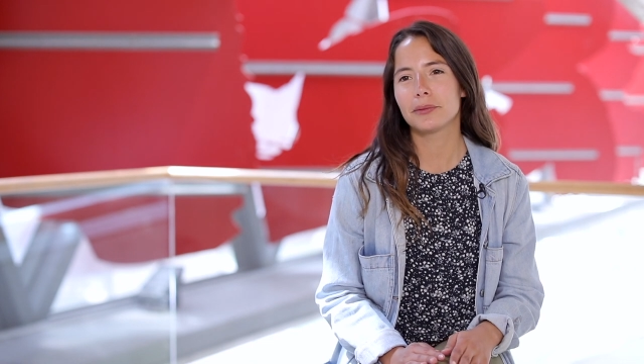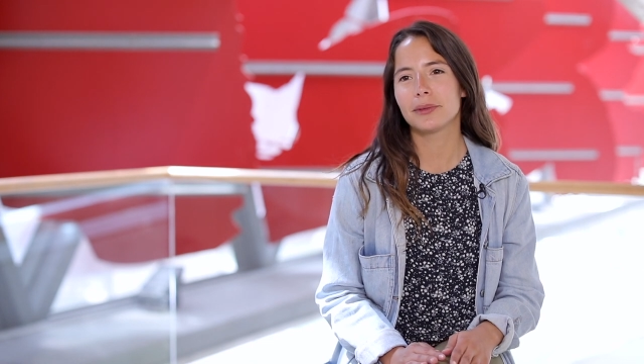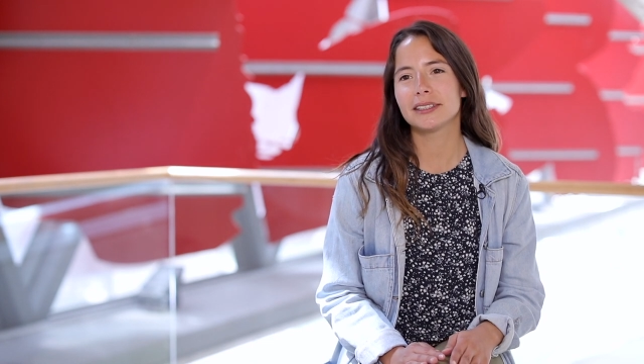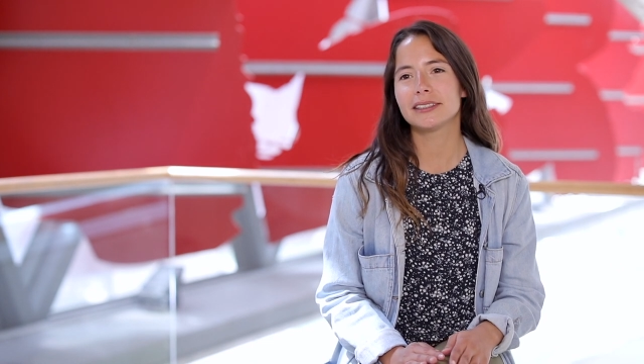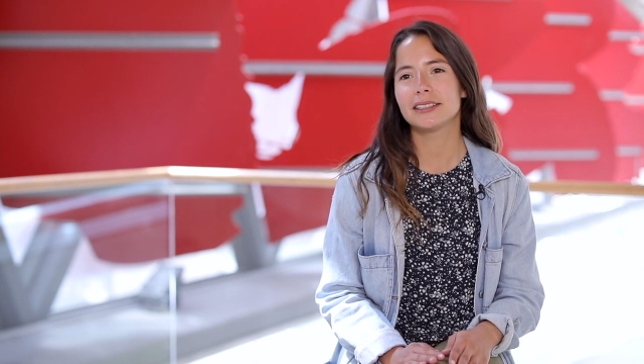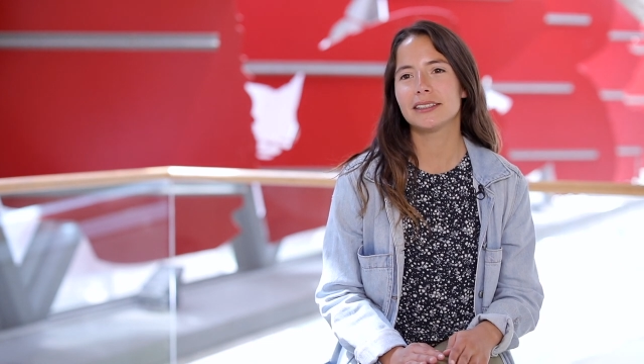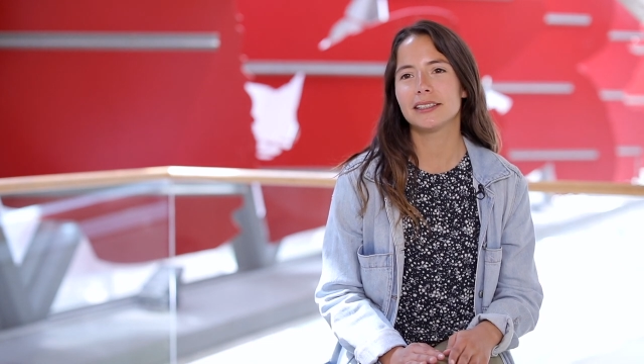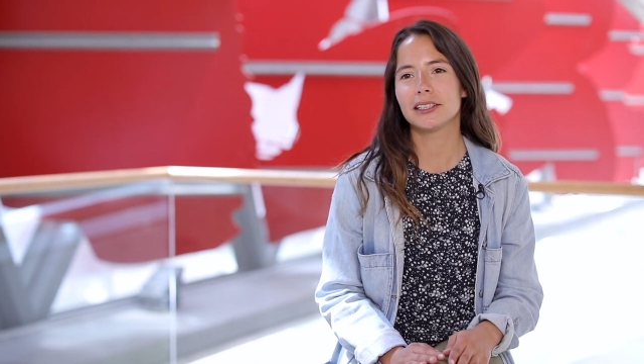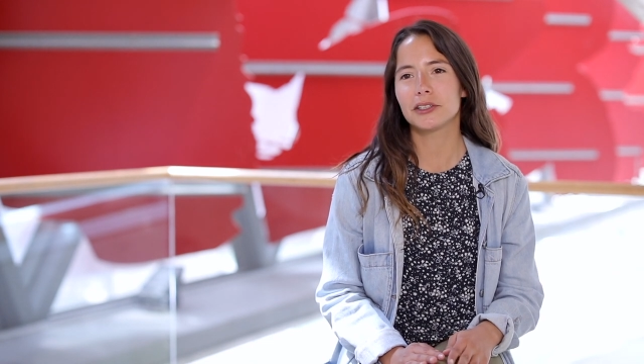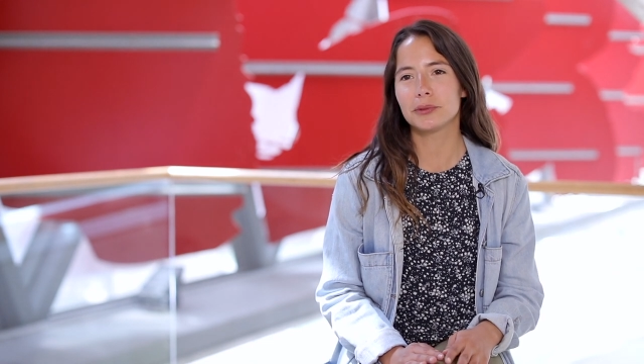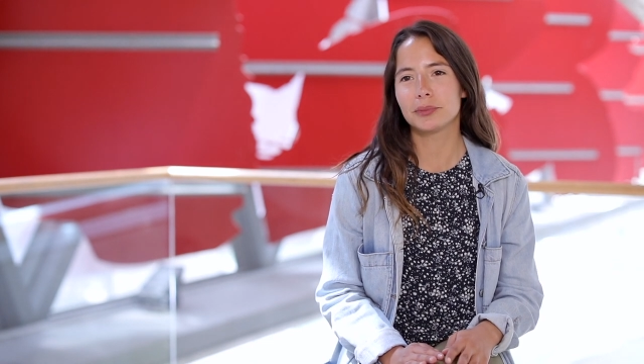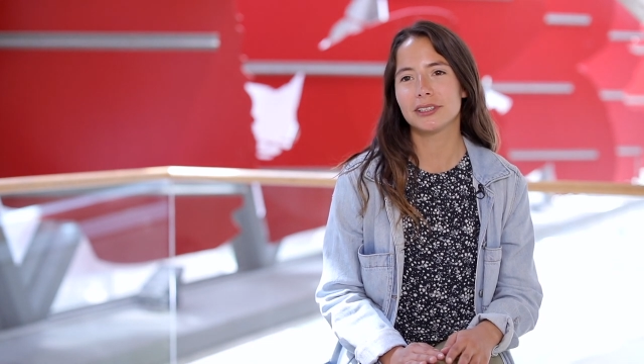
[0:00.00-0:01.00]
the Master
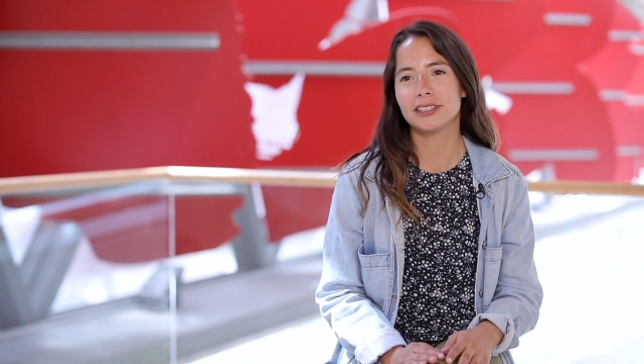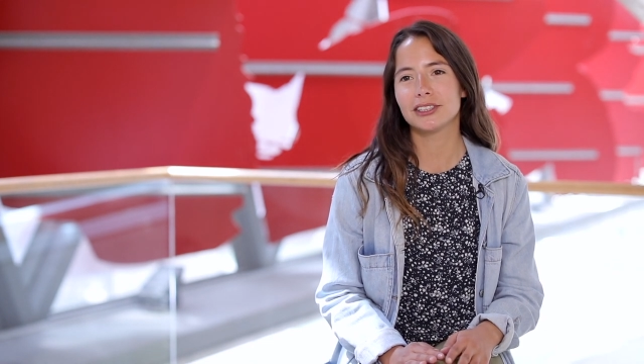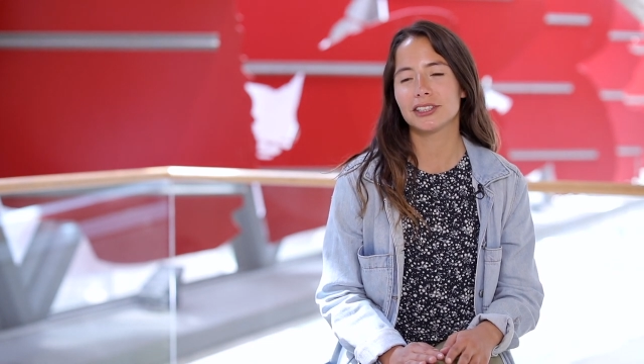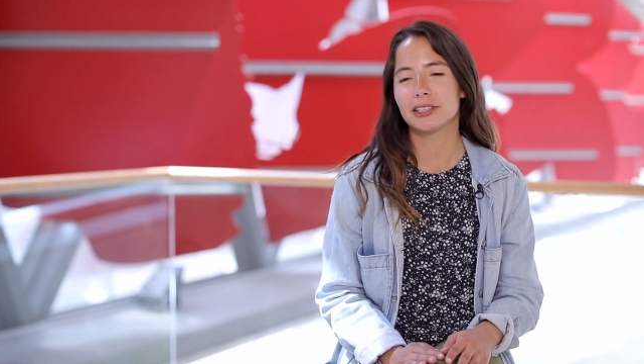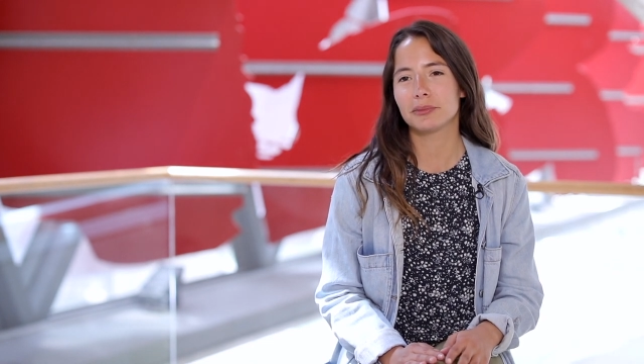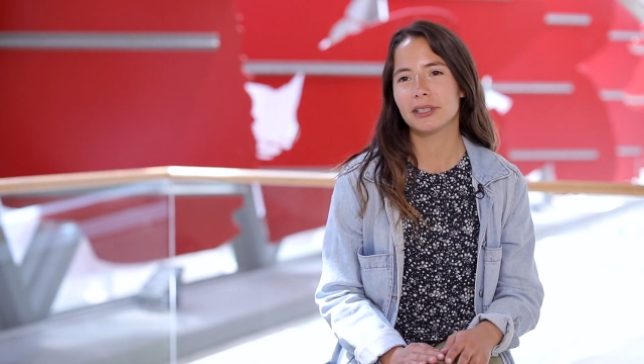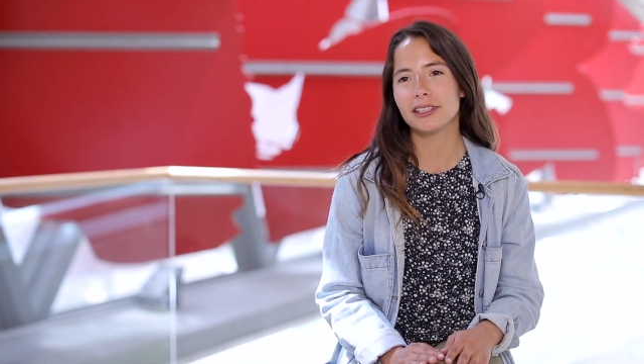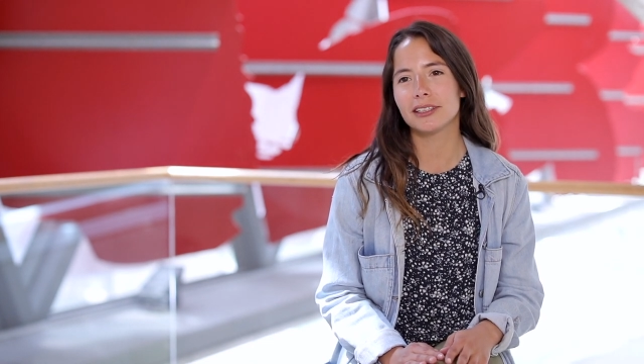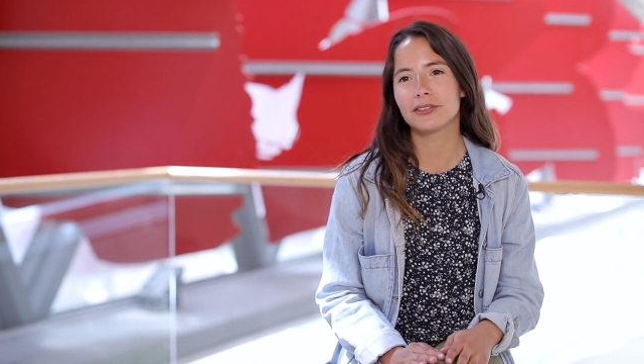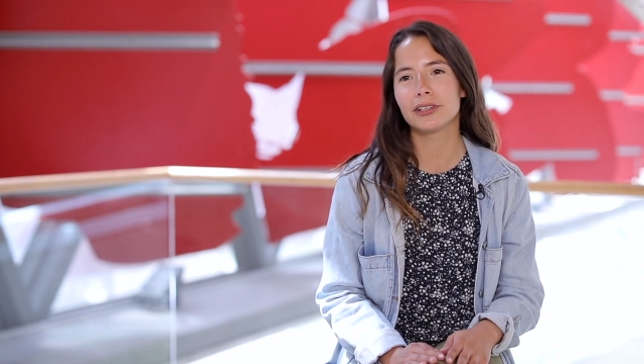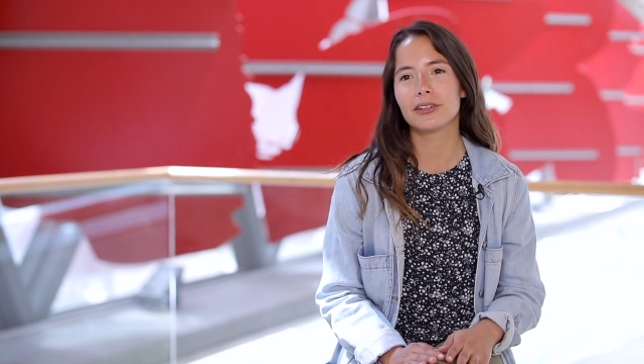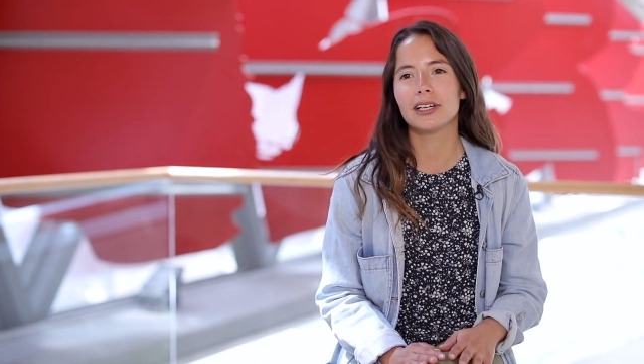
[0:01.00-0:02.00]
in Competition and
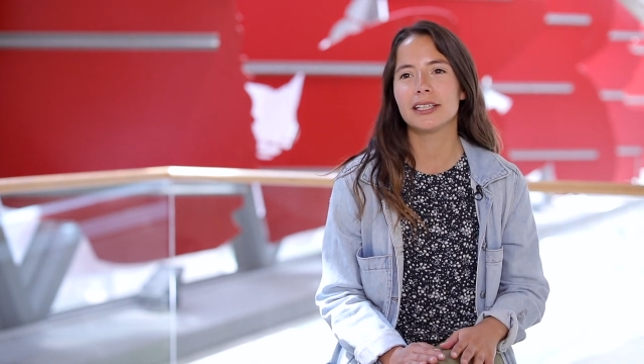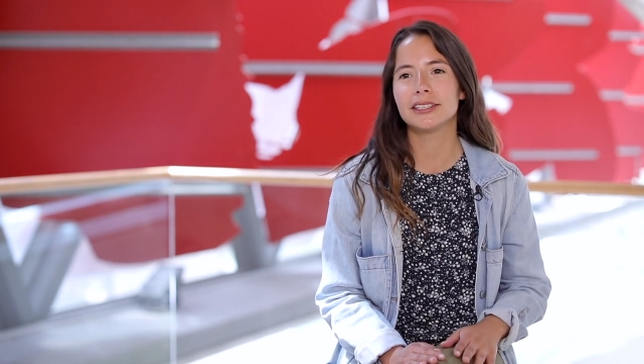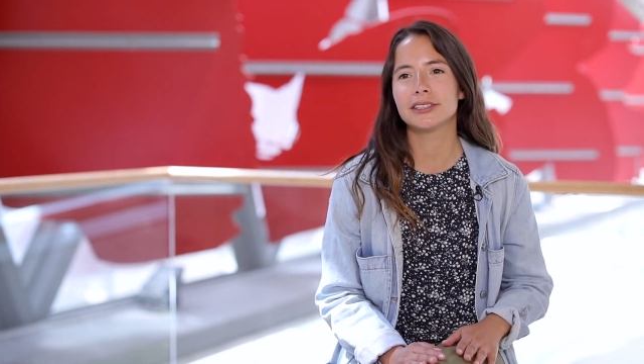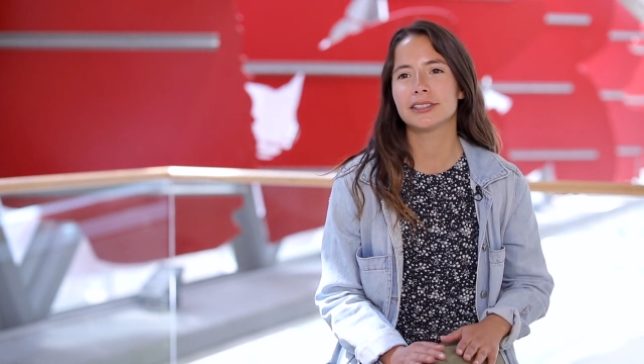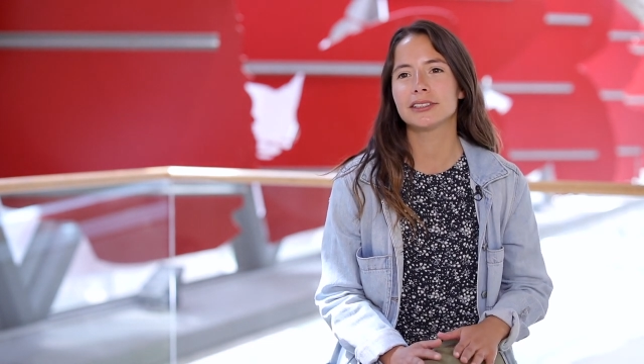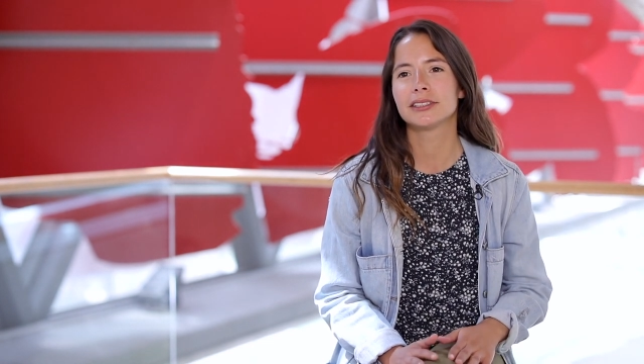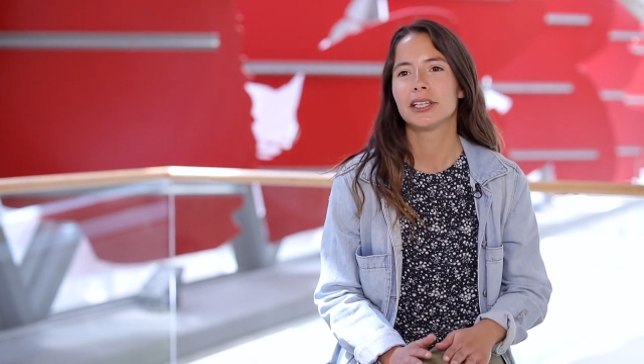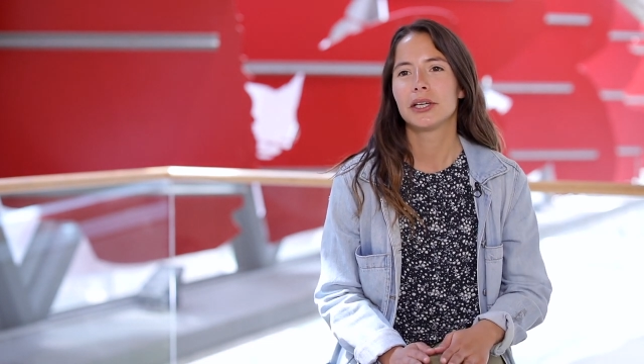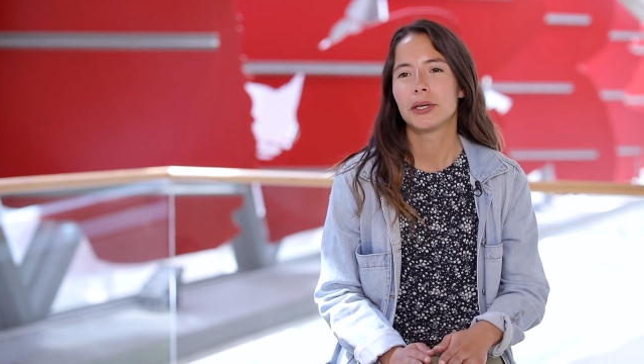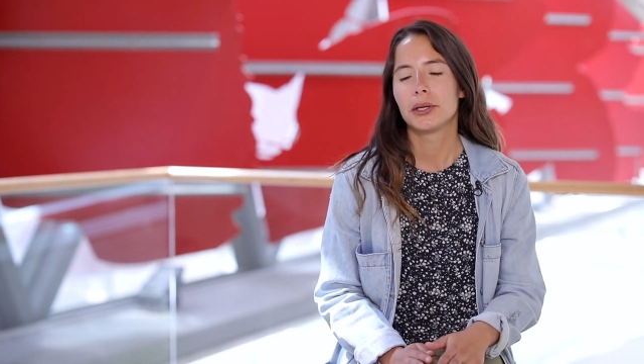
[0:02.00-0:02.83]
Market Regulation,